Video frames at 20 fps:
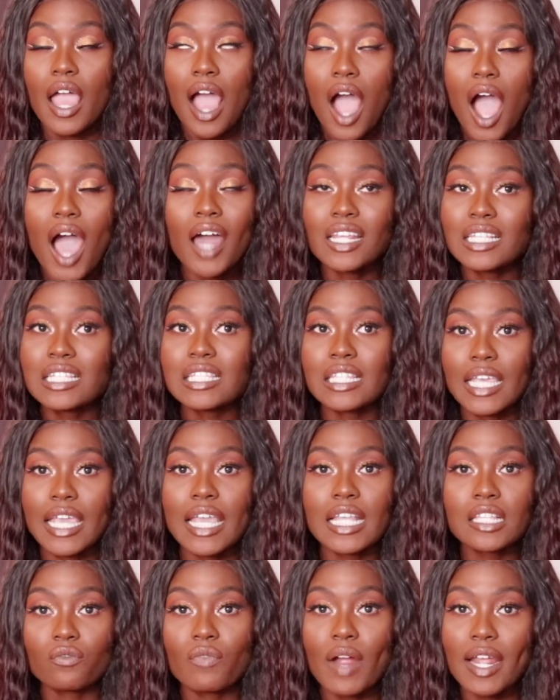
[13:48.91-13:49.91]
Honestly,
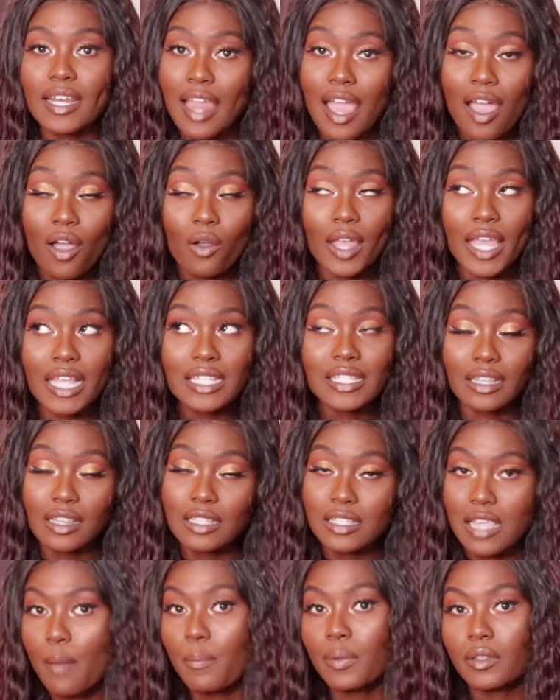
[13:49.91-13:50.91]
right now, it's at the
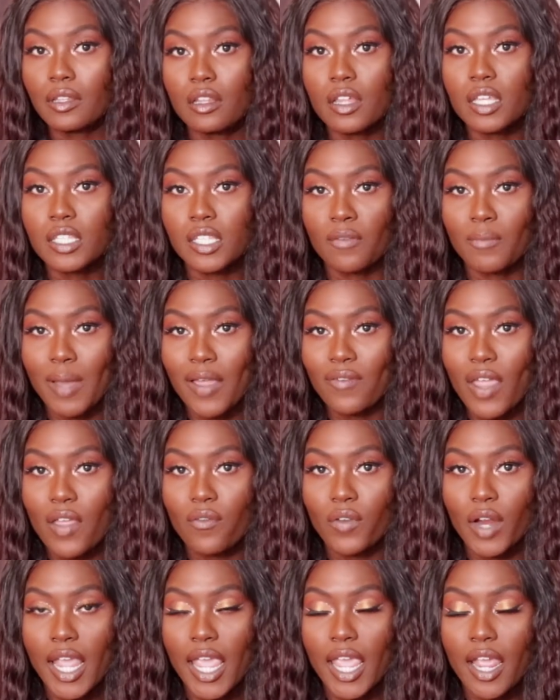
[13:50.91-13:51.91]
top of the list of my
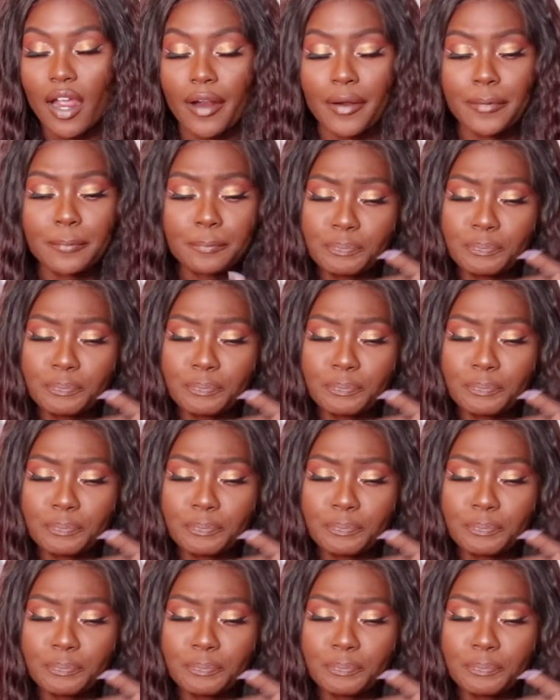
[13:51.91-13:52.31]
favorite hair.